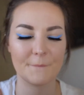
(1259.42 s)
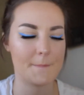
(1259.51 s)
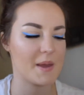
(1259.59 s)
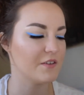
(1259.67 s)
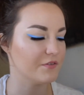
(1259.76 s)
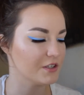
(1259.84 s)

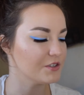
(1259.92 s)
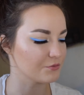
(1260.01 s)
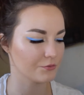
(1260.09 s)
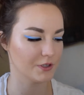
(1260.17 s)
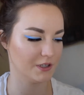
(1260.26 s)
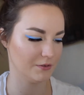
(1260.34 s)
It feels
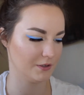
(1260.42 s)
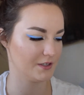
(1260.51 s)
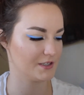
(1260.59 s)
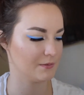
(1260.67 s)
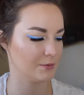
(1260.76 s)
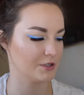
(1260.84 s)
really, really
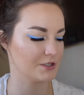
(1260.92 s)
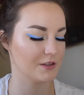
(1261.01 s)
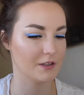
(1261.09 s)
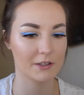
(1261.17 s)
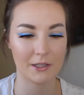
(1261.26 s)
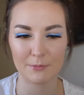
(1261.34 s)
similar to
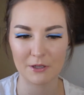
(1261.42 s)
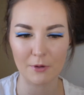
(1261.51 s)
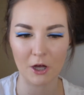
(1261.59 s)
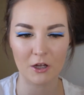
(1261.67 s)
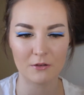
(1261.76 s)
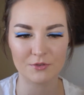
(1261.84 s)
the Lippy
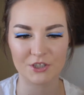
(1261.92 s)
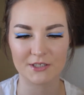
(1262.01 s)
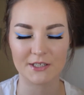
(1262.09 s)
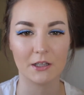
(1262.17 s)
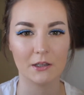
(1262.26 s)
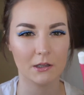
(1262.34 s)
Balm,
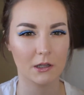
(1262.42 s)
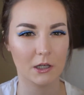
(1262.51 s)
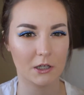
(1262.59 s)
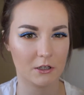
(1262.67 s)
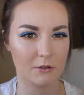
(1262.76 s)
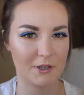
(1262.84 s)
just a
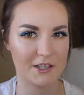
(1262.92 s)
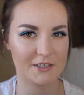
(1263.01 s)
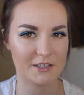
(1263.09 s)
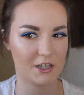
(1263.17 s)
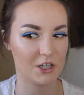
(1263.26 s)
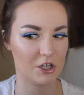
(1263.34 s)
little bit
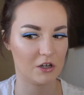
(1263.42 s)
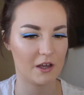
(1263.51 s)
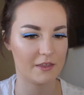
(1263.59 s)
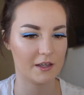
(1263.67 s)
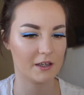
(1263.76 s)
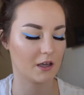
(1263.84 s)
stickier, I
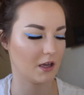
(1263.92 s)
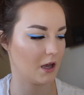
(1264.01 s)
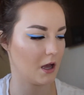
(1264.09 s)
think.